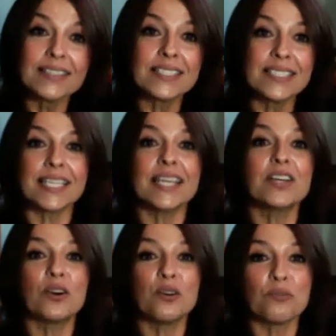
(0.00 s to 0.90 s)
to take
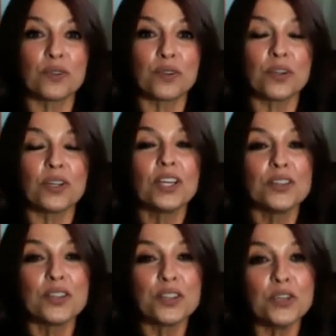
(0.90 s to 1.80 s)
over
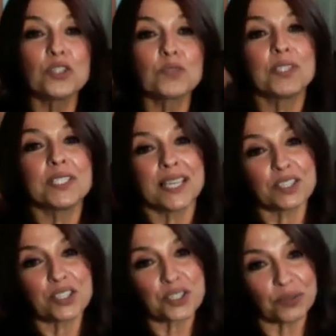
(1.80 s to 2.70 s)
the huge
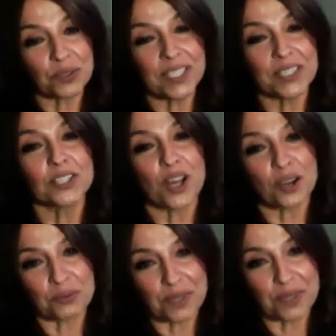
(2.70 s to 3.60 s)
potential in the
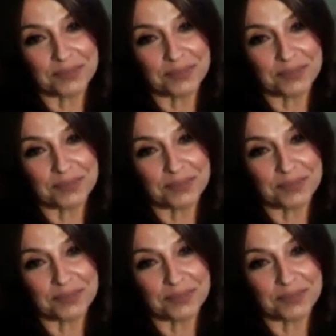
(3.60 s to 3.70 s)
long run.